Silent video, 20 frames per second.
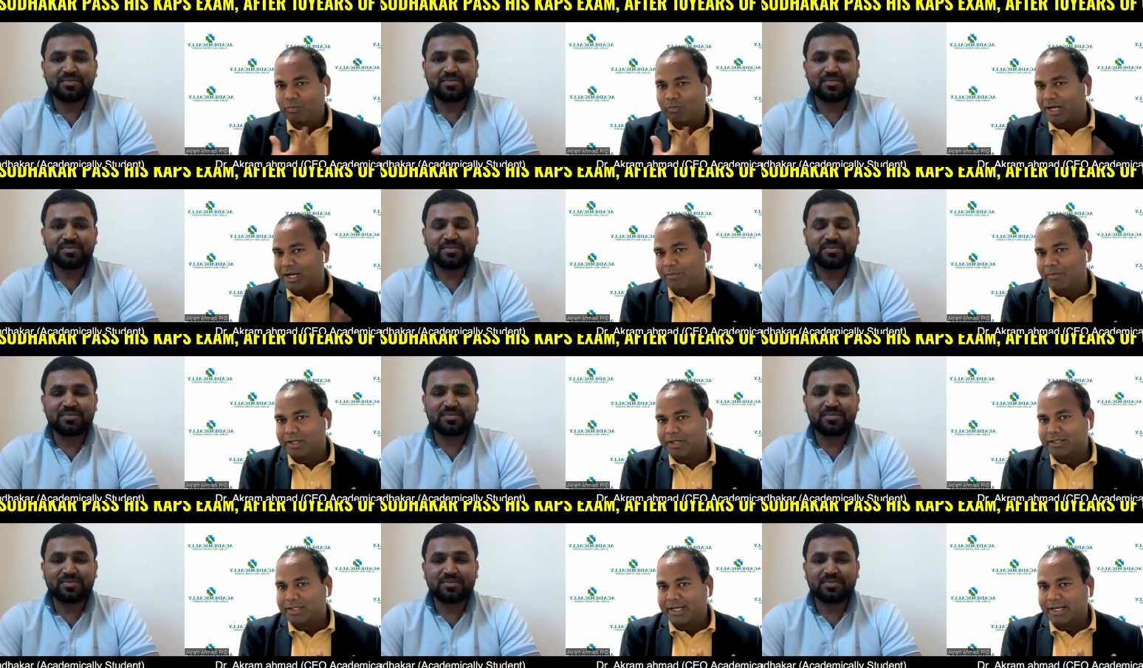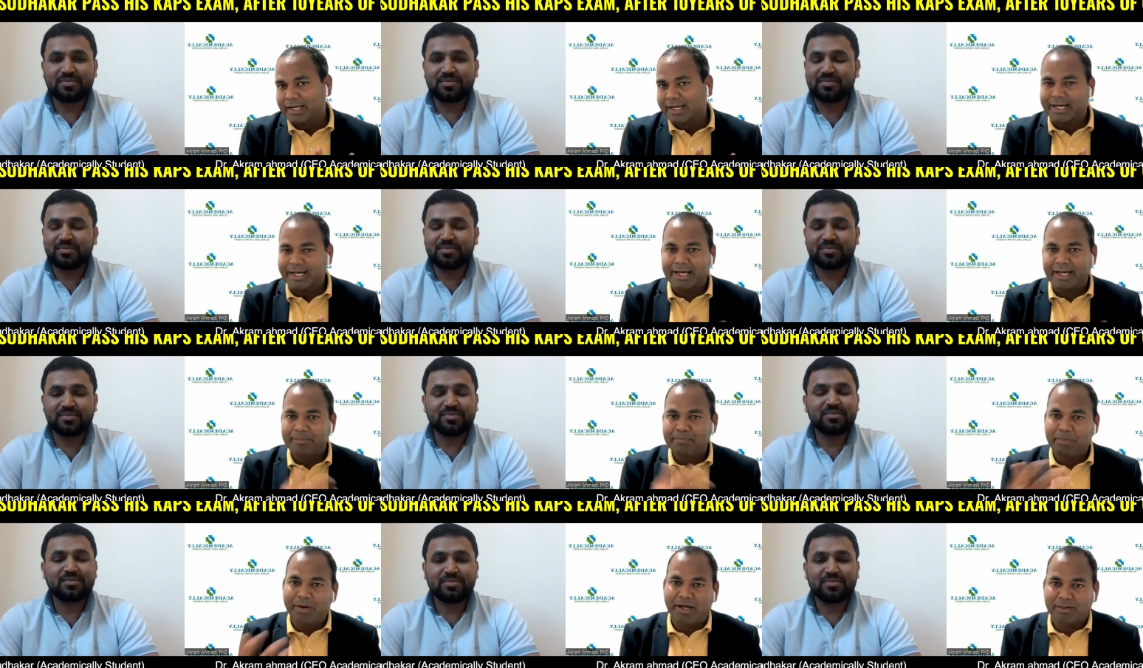Speaker 1: everything. Can I
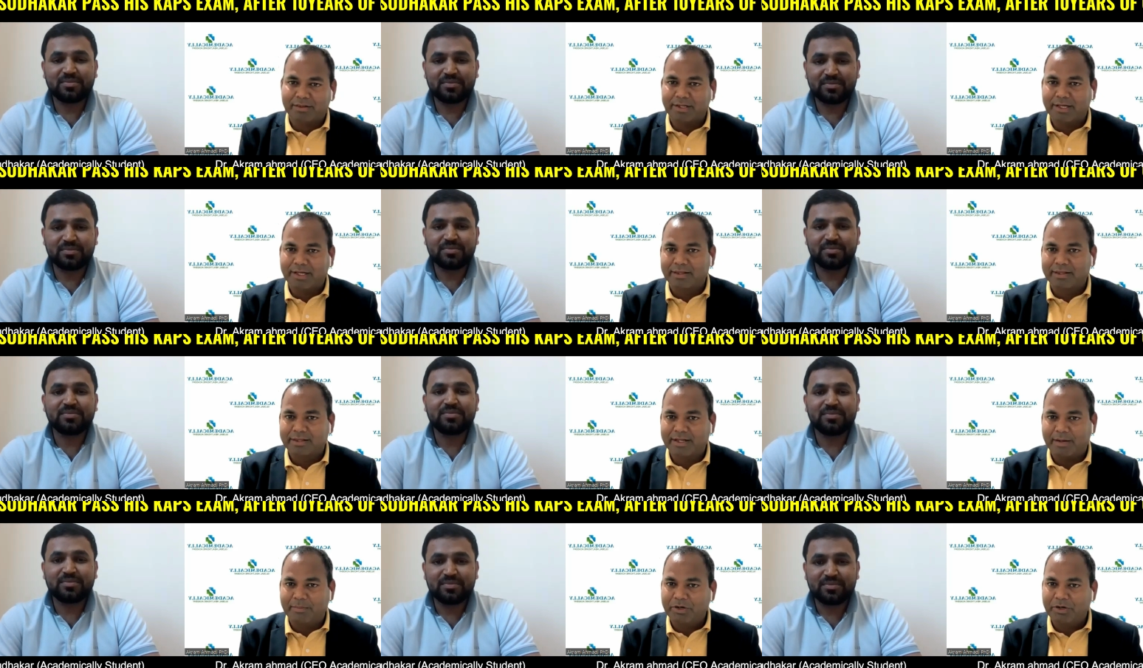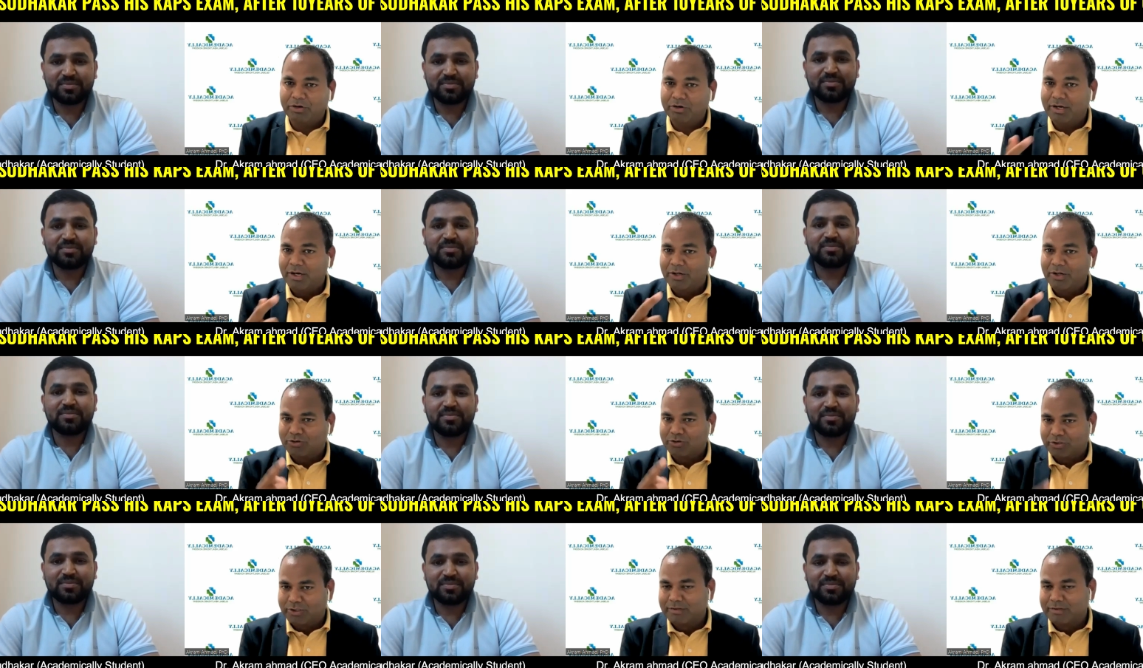pass the exam? You know,
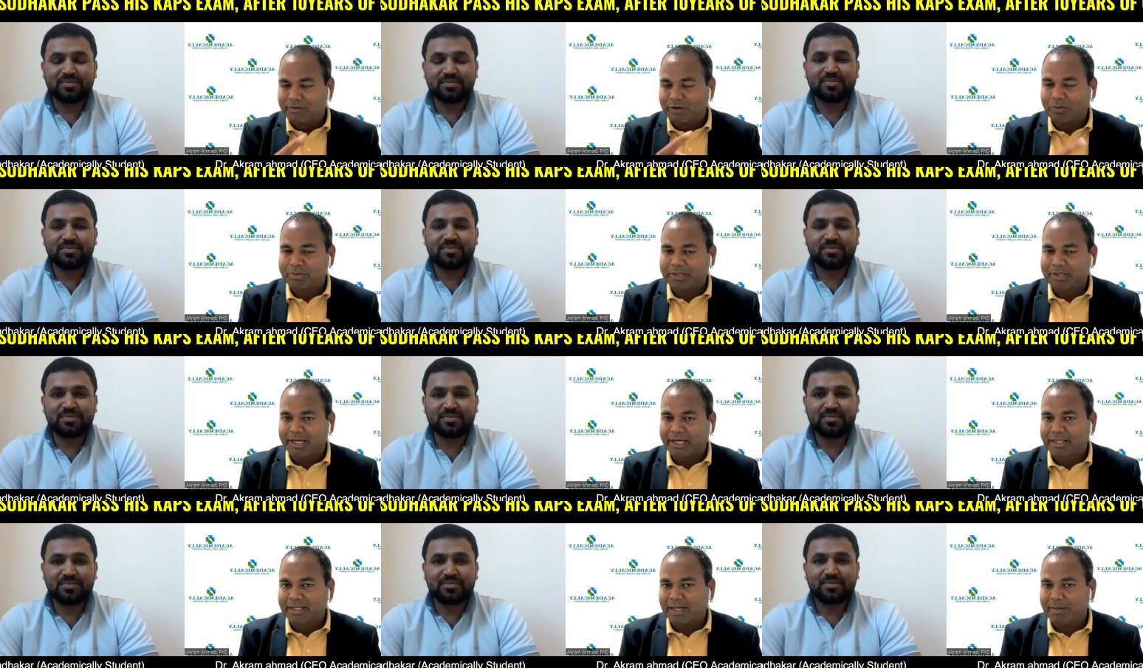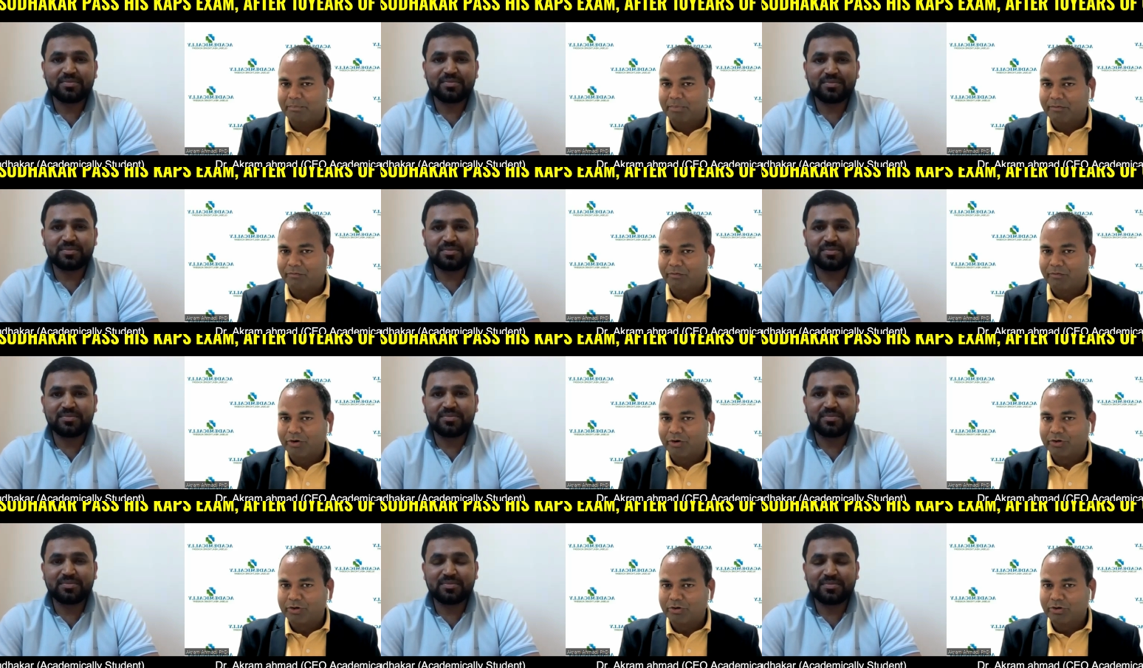this is one of the example
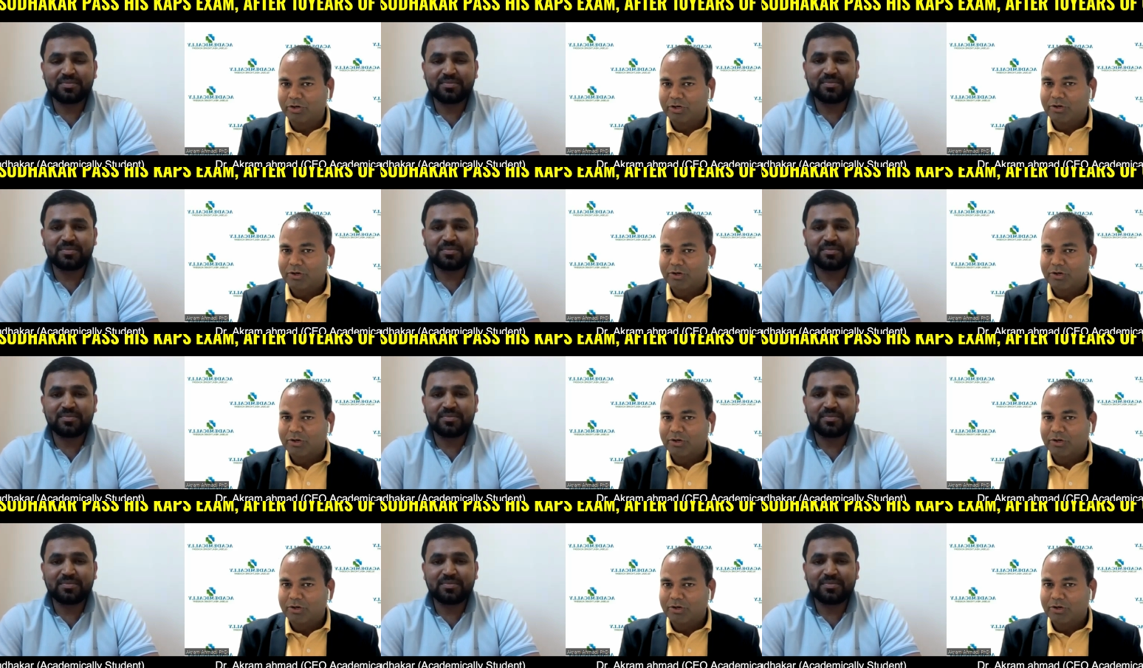for you.